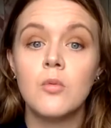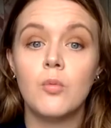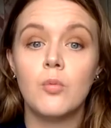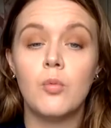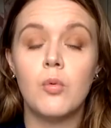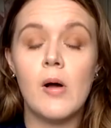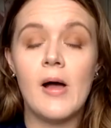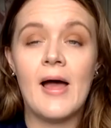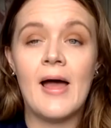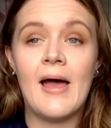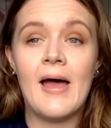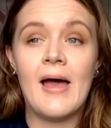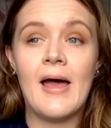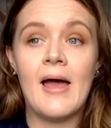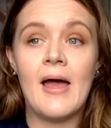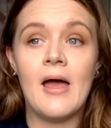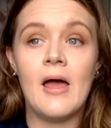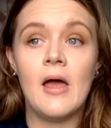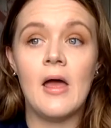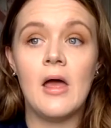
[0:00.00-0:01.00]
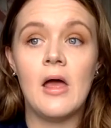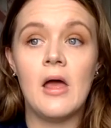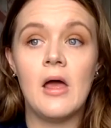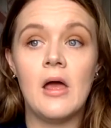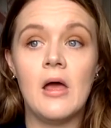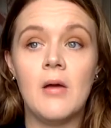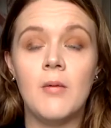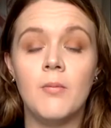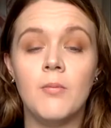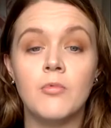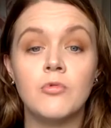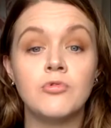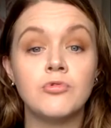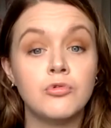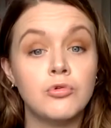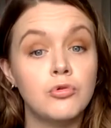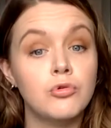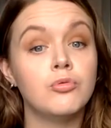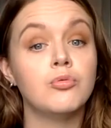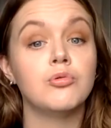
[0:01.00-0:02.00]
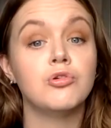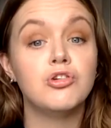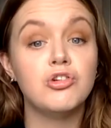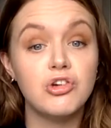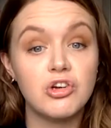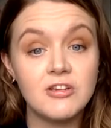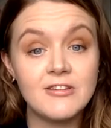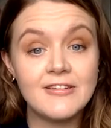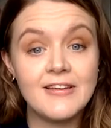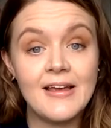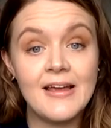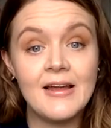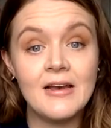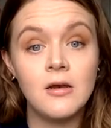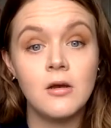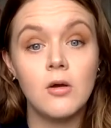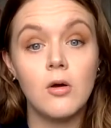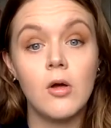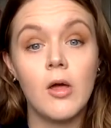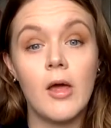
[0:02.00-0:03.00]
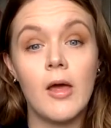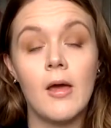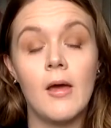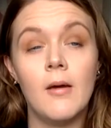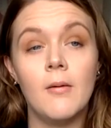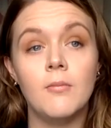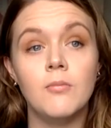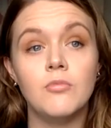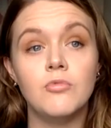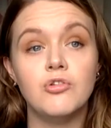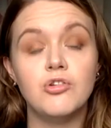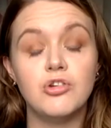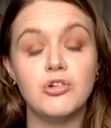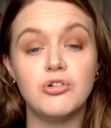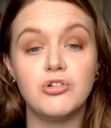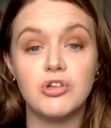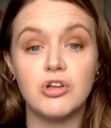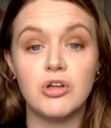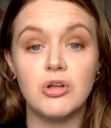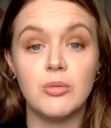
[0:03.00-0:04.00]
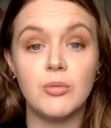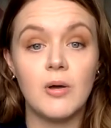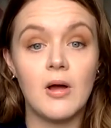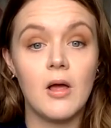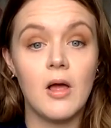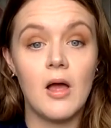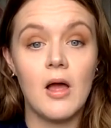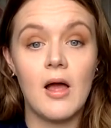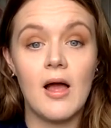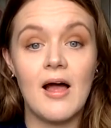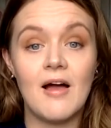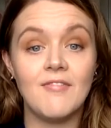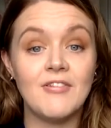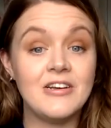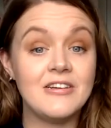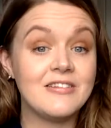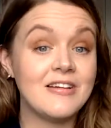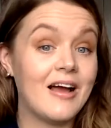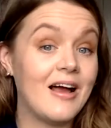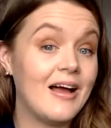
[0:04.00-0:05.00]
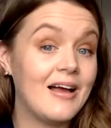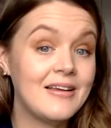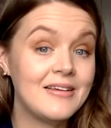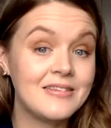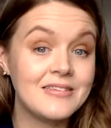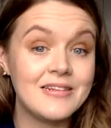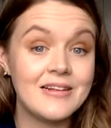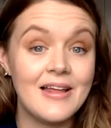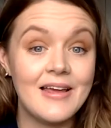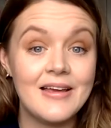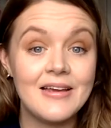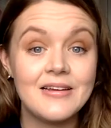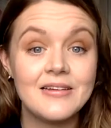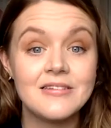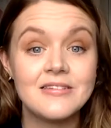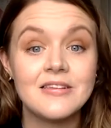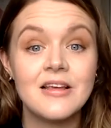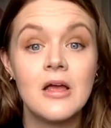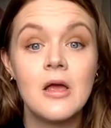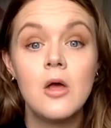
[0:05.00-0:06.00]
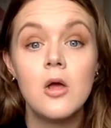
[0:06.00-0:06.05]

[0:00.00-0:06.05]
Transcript: where um, schools were shut in um, due to having to isolate